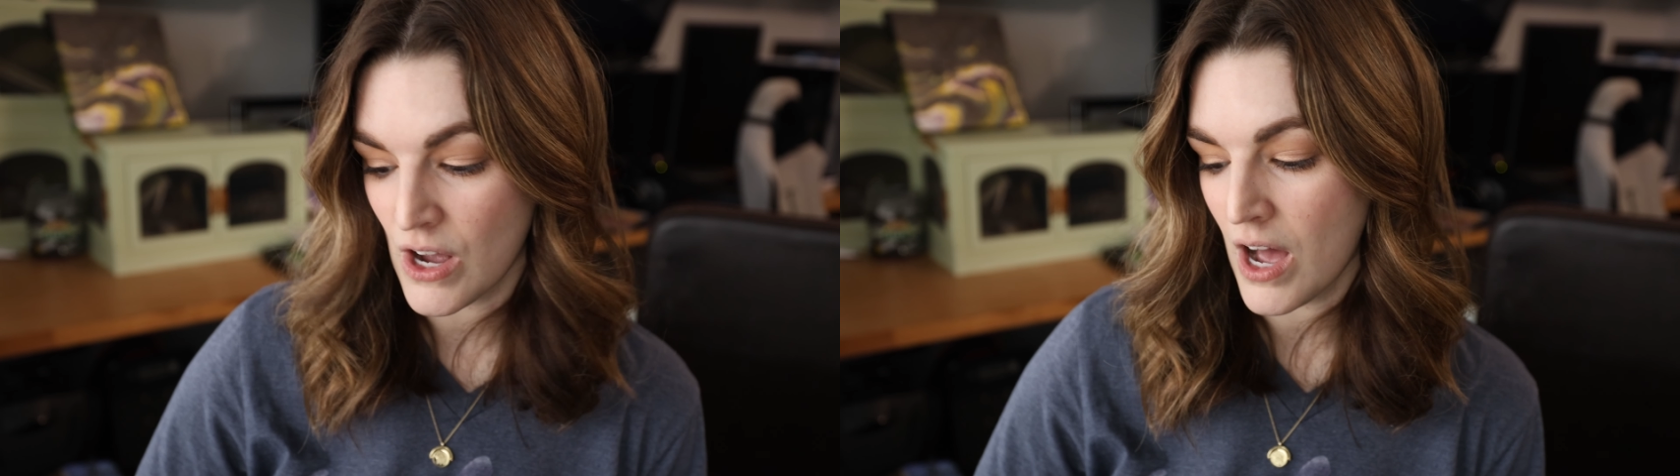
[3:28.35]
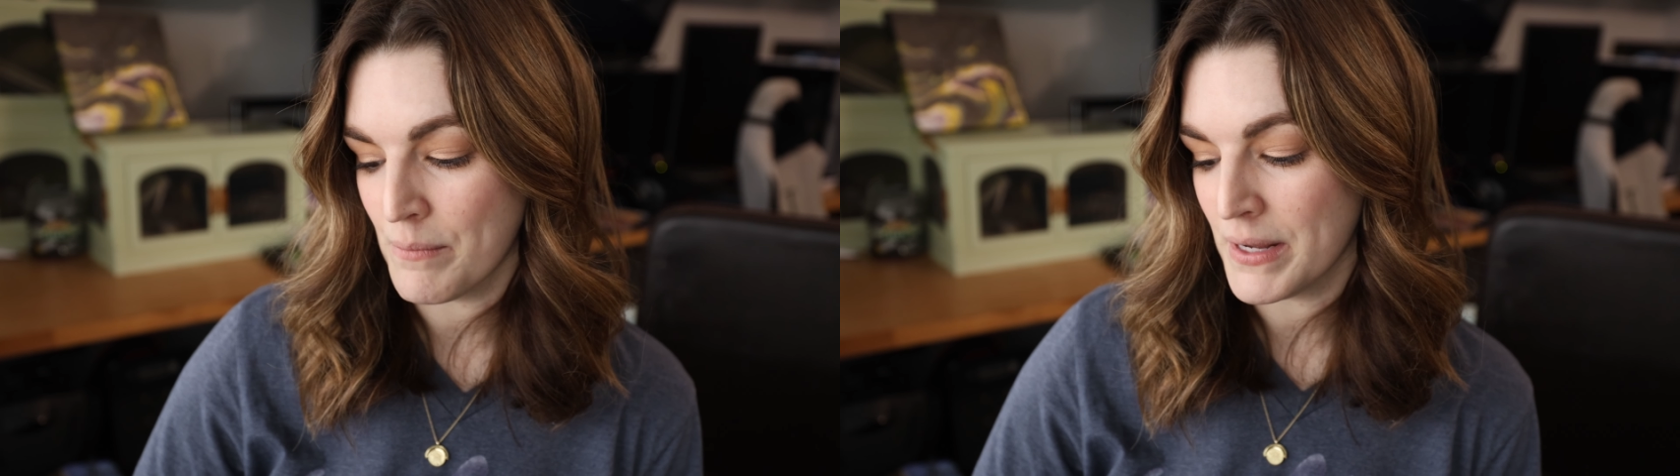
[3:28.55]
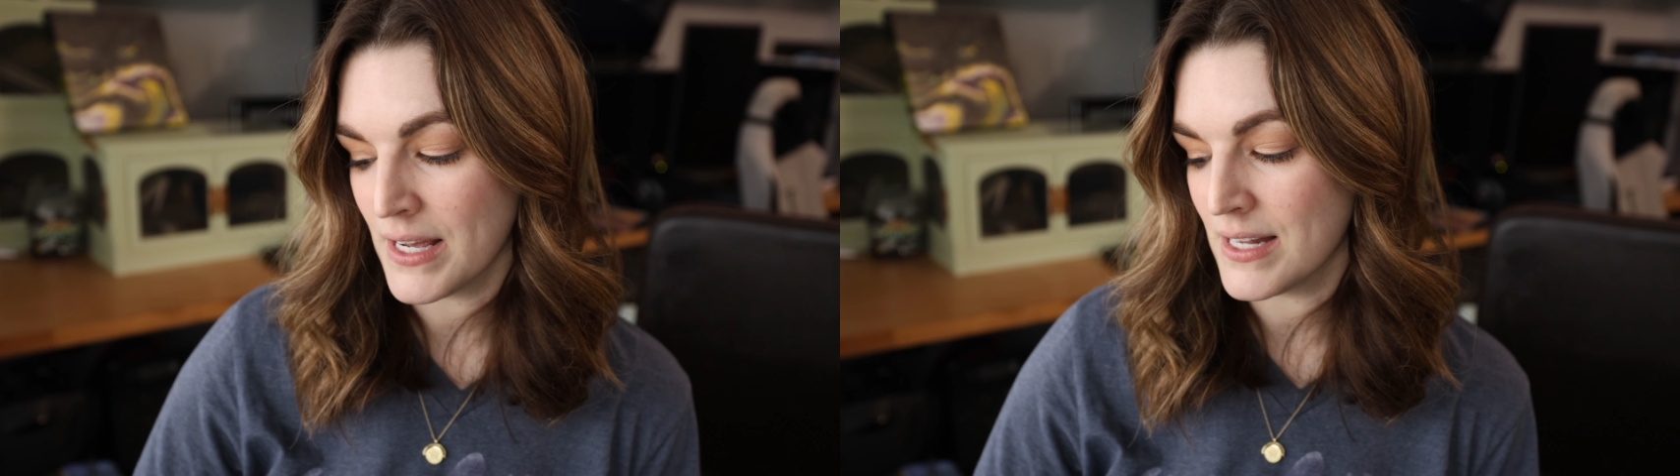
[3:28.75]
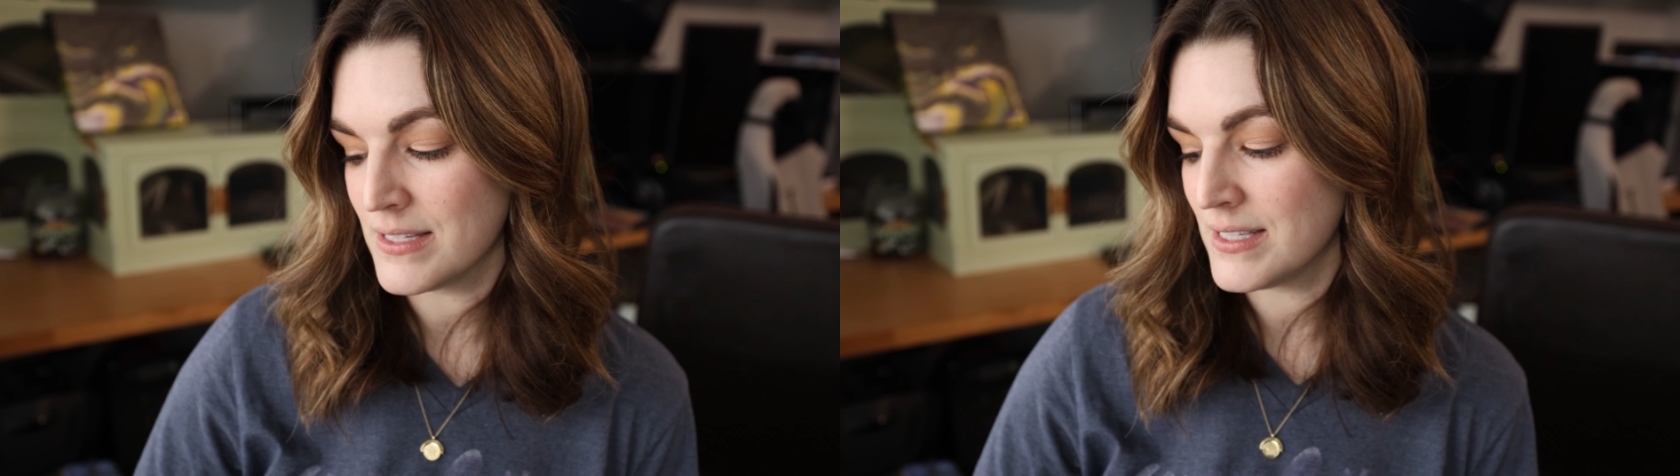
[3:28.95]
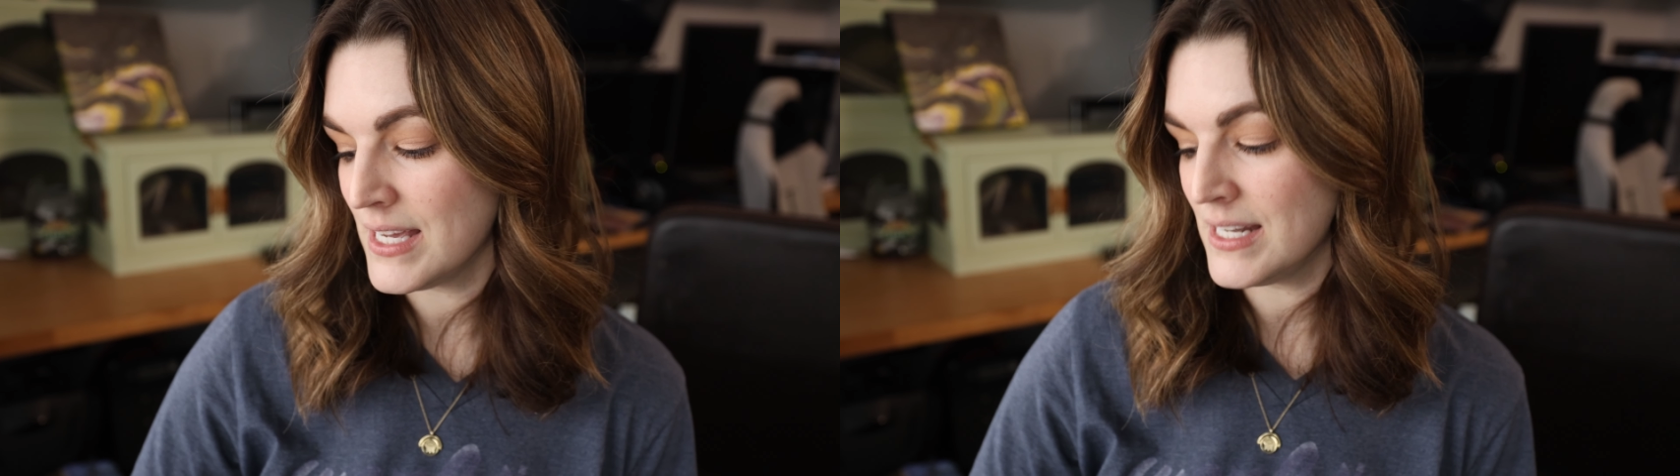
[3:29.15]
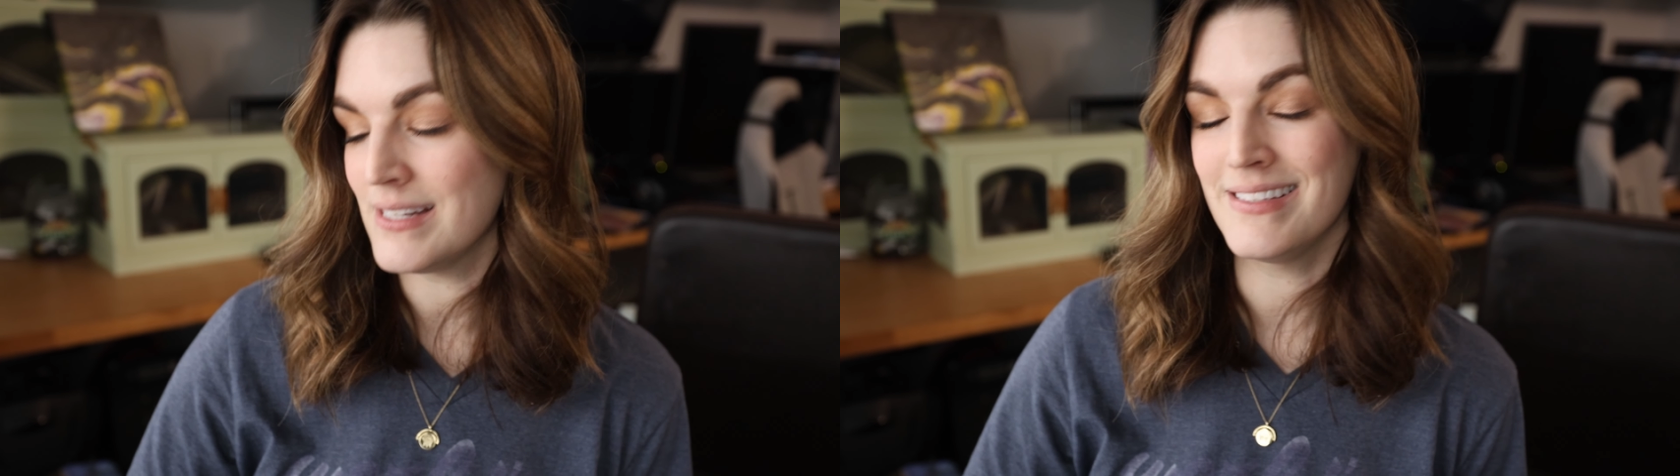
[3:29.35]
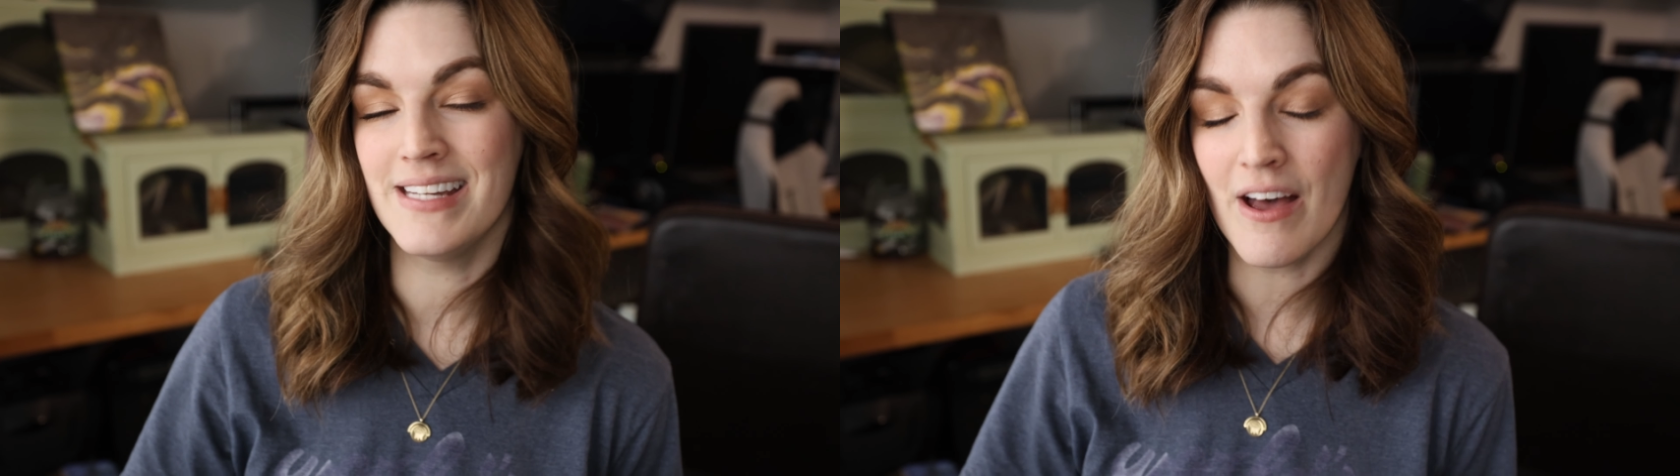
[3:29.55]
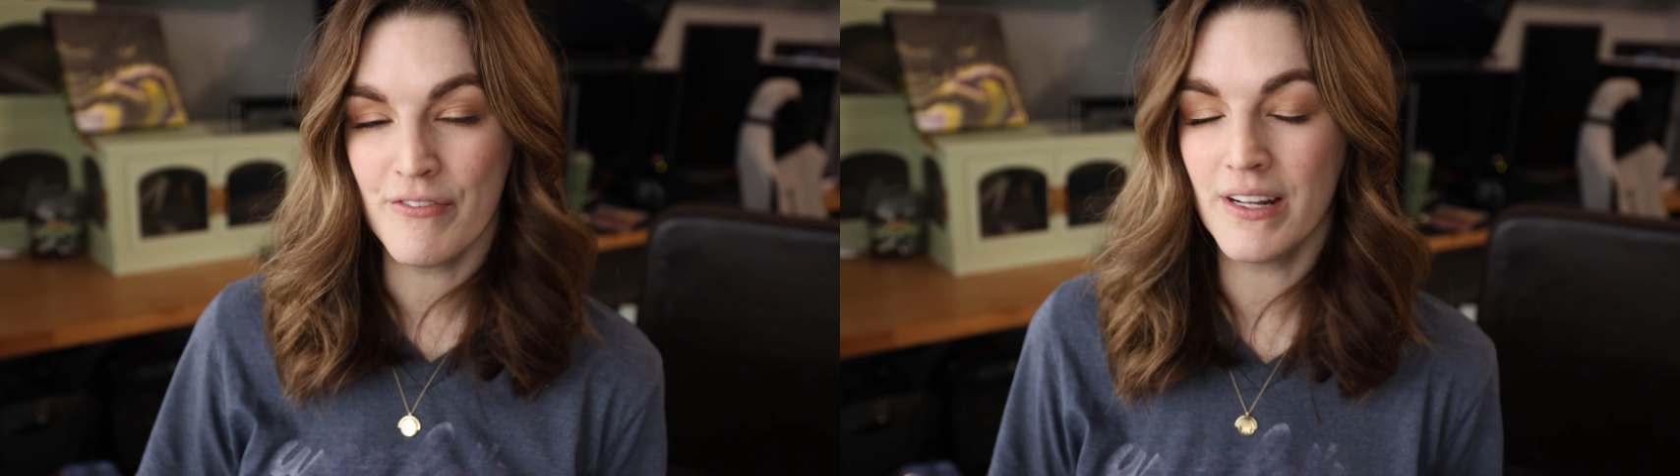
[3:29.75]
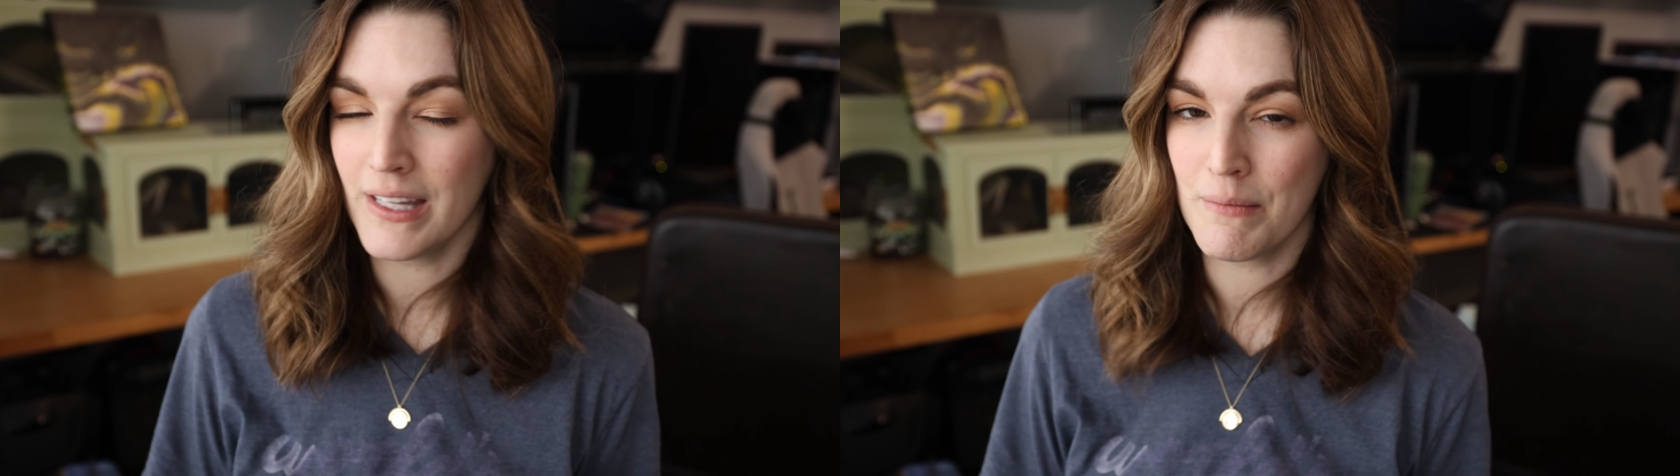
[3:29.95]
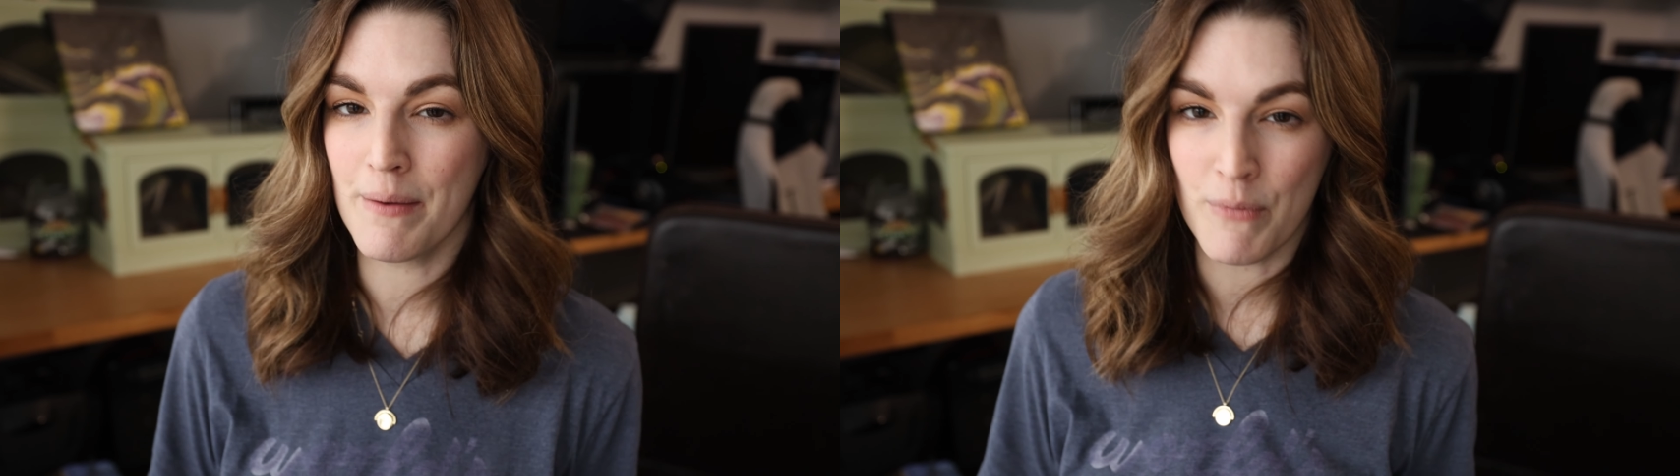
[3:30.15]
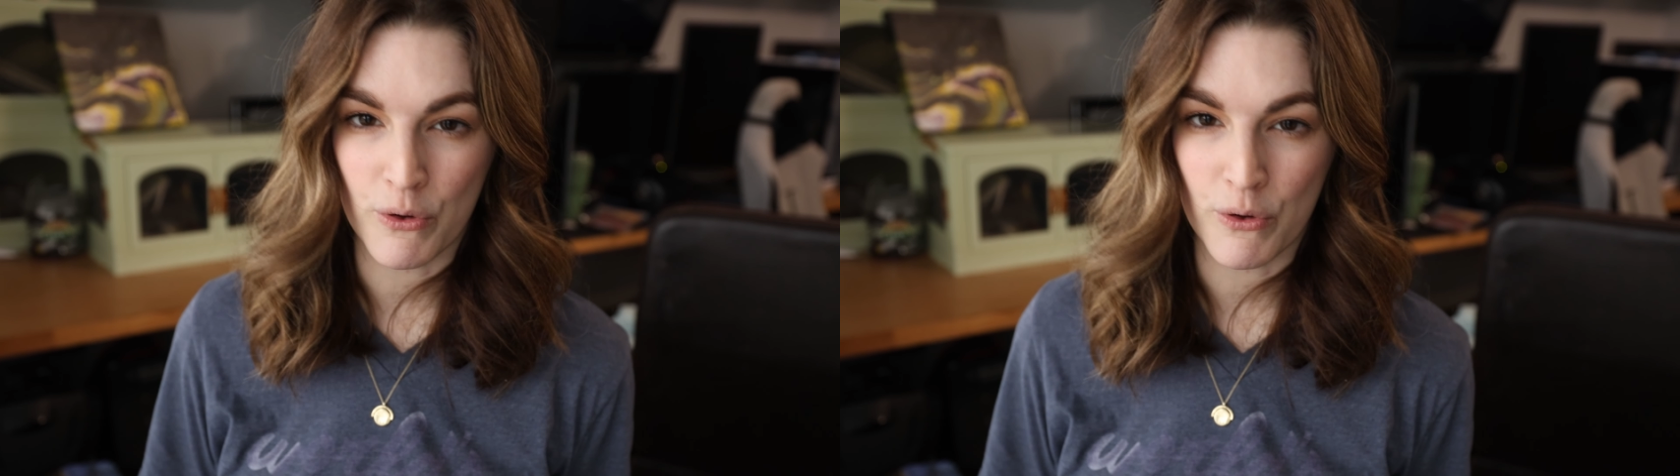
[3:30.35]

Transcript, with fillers: gone because it is definitely my